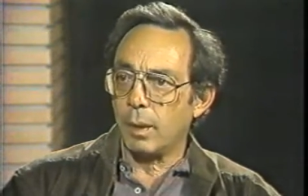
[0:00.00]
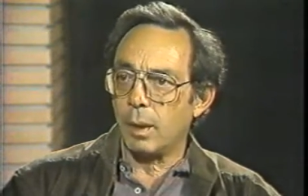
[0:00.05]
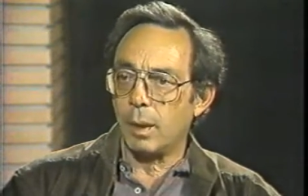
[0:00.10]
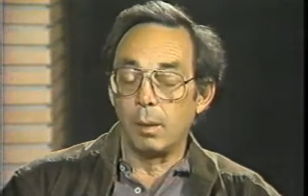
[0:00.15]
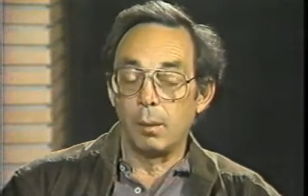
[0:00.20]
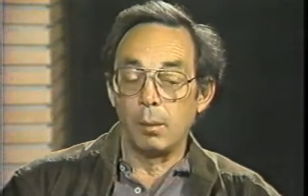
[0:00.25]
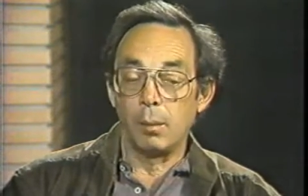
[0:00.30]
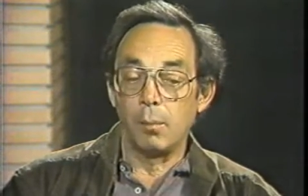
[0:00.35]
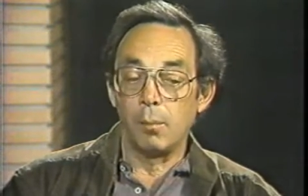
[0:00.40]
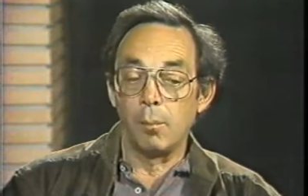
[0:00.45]

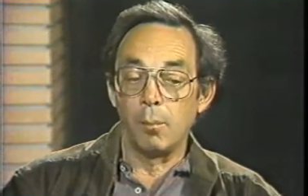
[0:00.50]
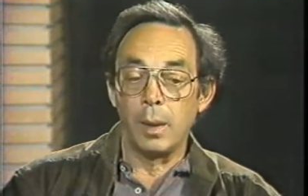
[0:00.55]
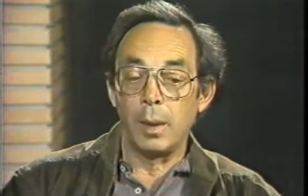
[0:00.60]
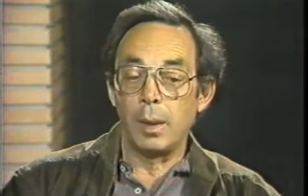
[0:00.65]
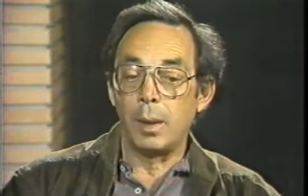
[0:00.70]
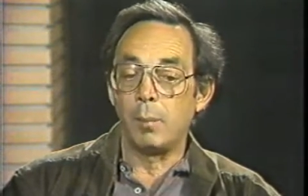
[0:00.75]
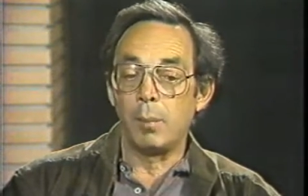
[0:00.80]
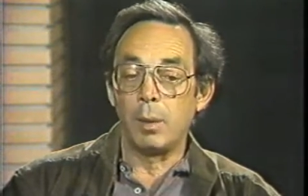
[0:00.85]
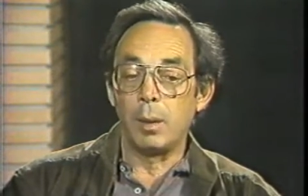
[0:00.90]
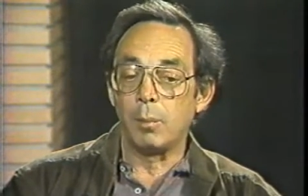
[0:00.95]
And
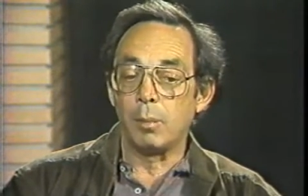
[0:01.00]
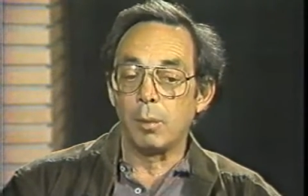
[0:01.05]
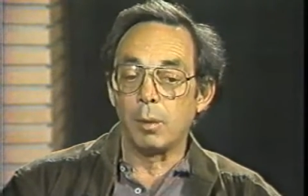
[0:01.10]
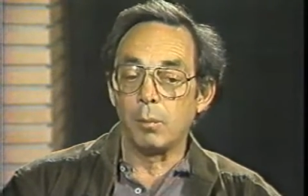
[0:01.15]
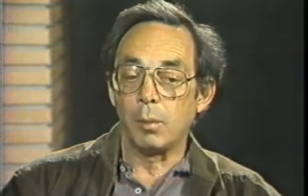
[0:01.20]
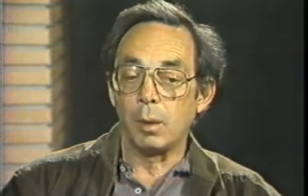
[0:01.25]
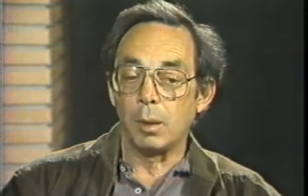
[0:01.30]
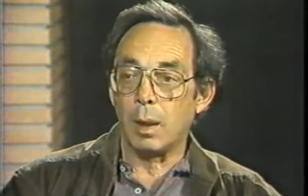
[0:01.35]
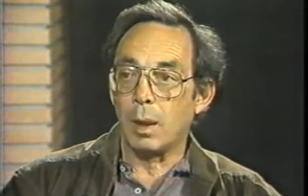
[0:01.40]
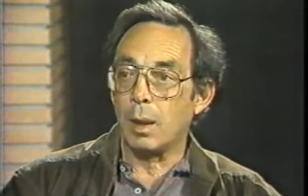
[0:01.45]
many
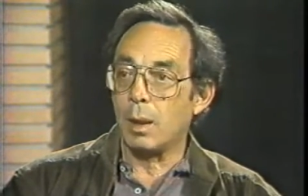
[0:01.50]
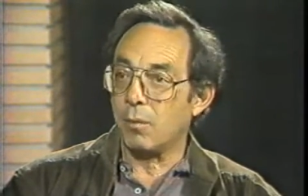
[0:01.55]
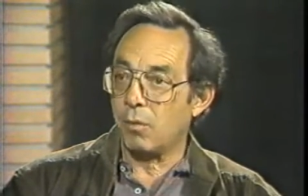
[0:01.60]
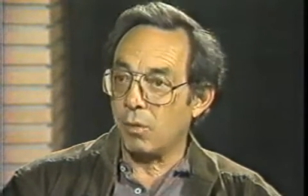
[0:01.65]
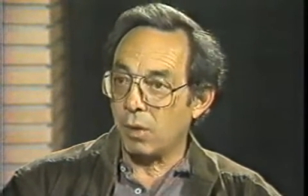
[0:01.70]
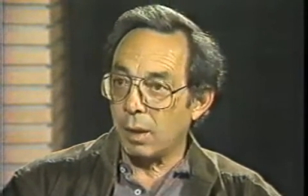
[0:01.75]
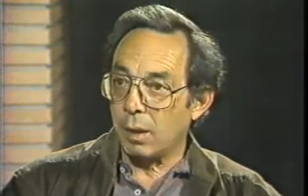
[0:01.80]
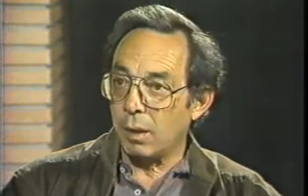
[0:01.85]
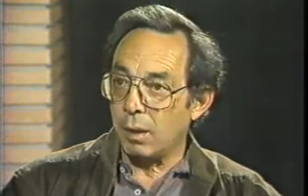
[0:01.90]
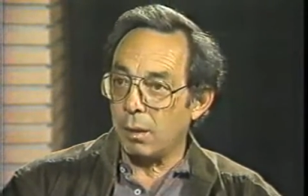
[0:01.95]
people will die of
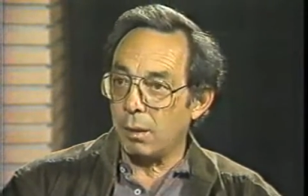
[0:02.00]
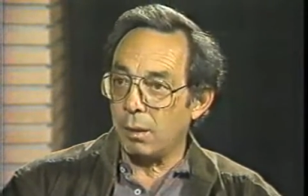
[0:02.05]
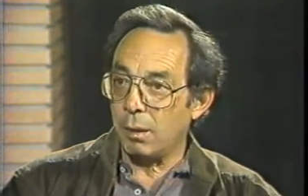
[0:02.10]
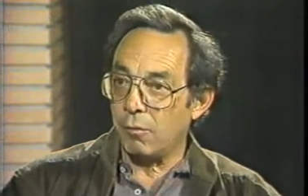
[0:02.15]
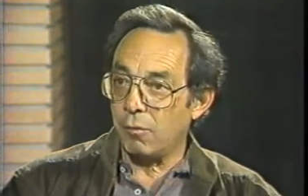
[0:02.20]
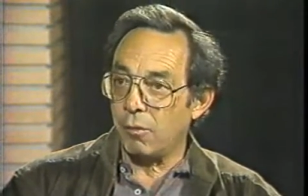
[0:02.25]
secondary